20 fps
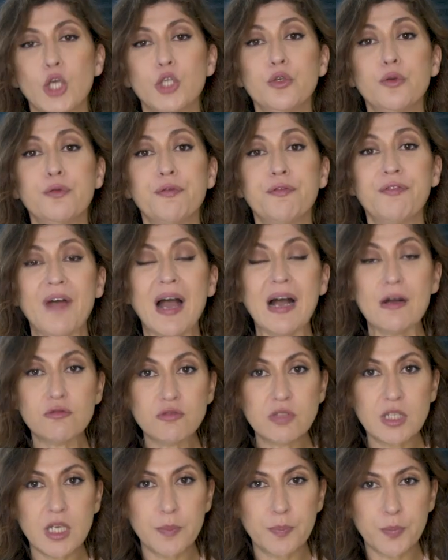You
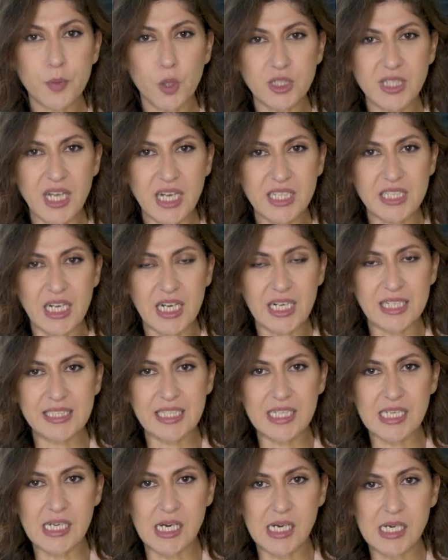found a product
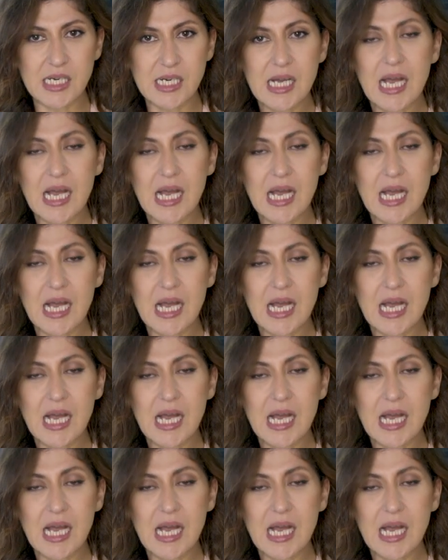idea